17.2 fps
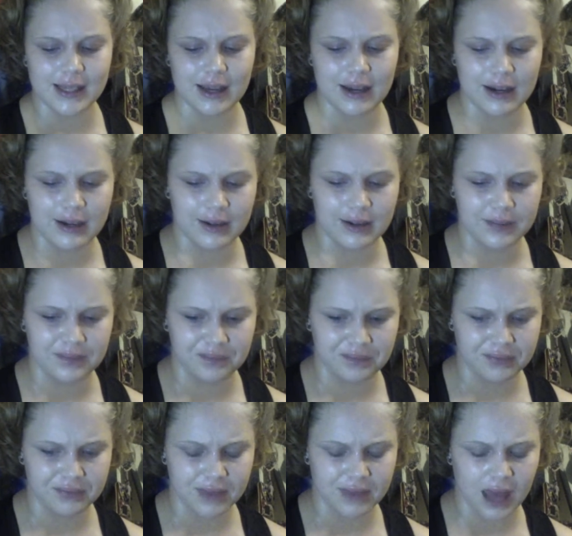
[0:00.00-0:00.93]
I
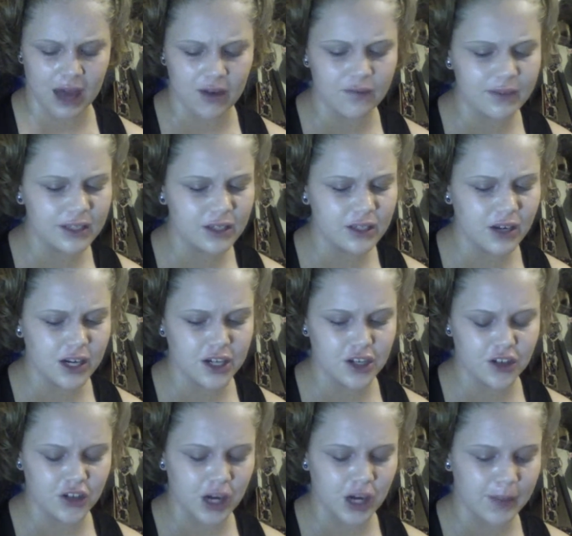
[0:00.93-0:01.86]
don't really know how to
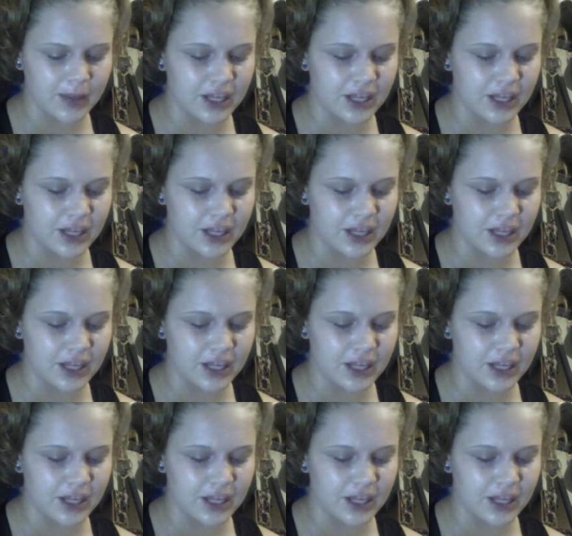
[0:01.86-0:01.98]
describe it.